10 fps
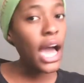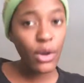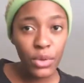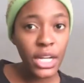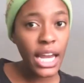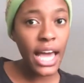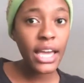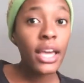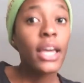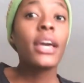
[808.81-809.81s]
I don't want to
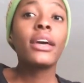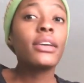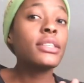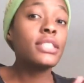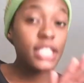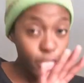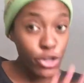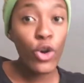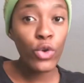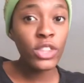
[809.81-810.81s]
lie. It's
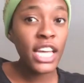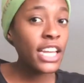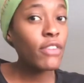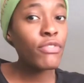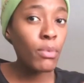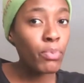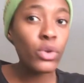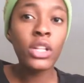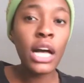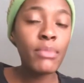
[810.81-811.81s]
known that if a
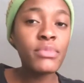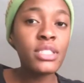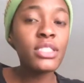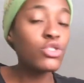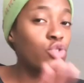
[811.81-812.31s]
bull comes